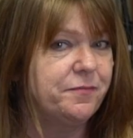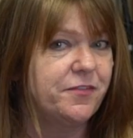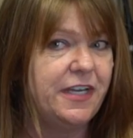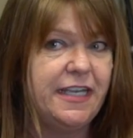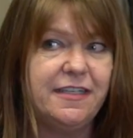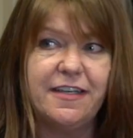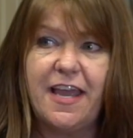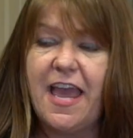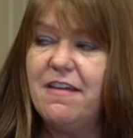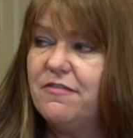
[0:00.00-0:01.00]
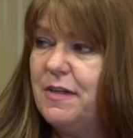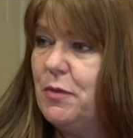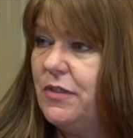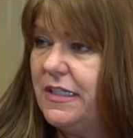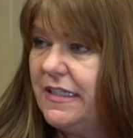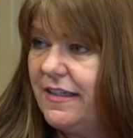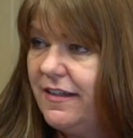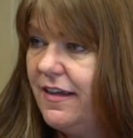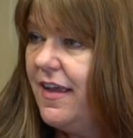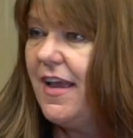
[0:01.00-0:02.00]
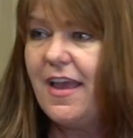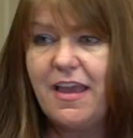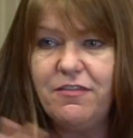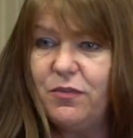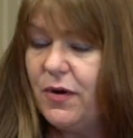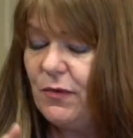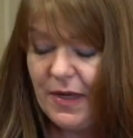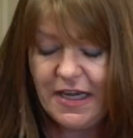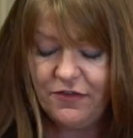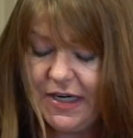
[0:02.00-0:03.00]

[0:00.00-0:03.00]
right? Every morning, whenever